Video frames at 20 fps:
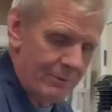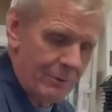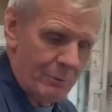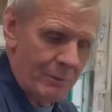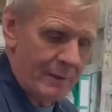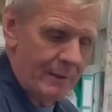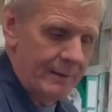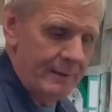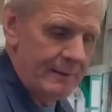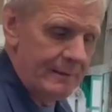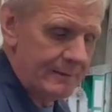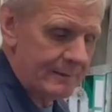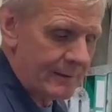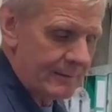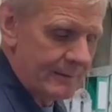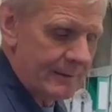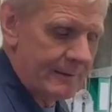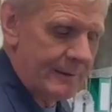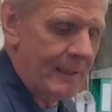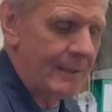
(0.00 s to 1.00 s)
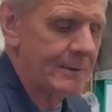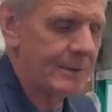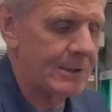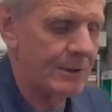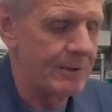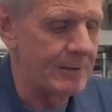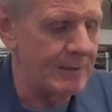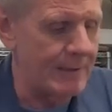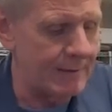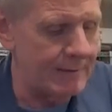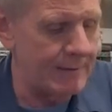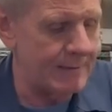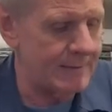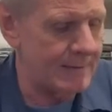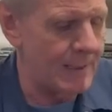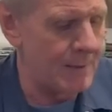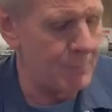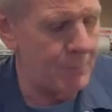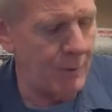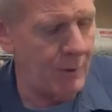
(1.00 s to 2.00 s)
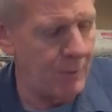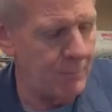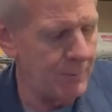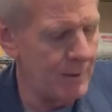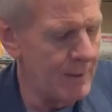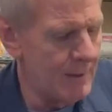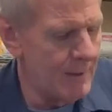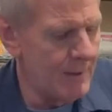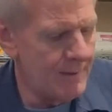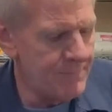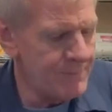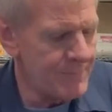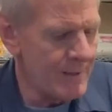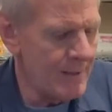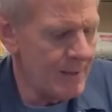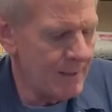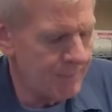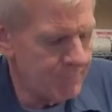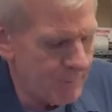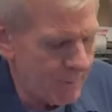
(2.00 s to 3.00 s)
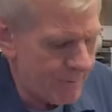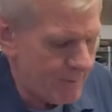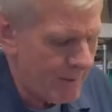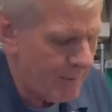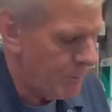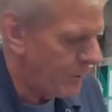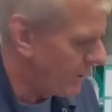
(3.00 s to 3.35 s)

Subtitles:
one of these, because the 10 series had the same pump, but they'd